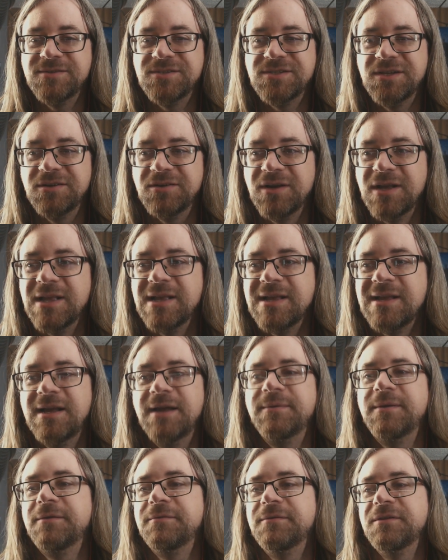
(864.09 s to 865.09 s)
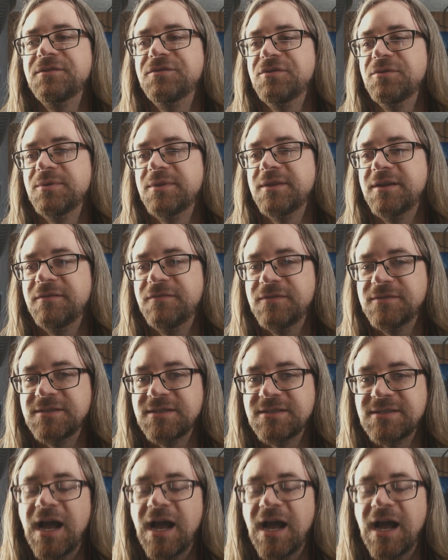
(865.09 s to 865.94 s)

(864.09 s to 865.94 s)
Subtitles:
So I'm not really sure what the difference is.